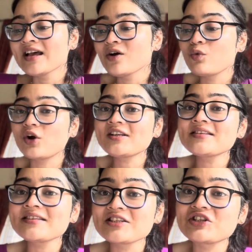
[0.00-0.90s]
what is
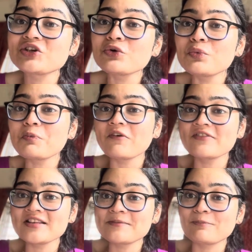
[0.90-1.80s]
the dupe of
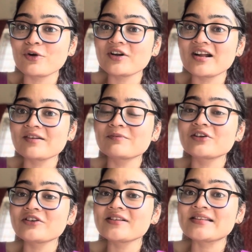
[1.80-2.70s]
this product,
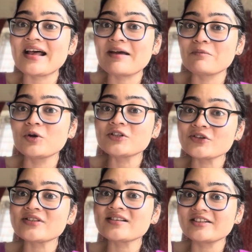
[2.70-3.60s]
because I'm
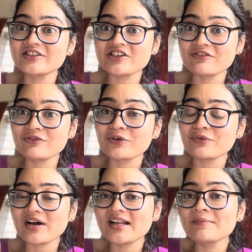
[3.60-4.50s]
also searching for
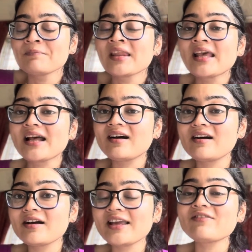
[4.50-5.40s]
one.
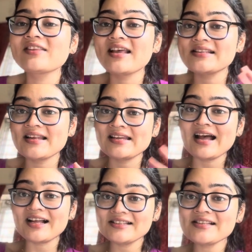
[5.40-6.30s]
If there's any
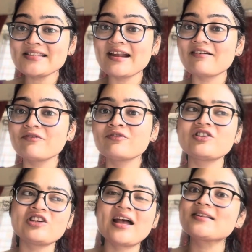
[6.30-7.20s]
other serum
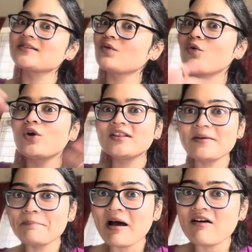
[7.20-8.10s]
which has all
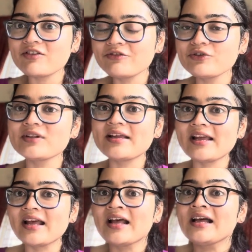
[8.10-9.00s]
the powerful
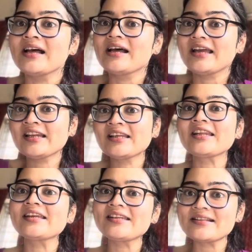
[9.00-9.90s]

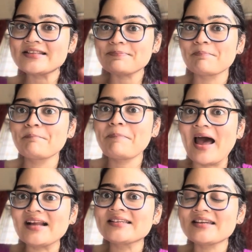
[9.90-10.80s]
ingredients
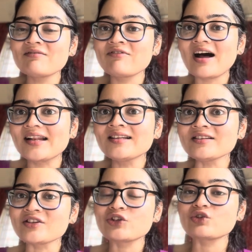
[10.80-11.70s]
packed in one to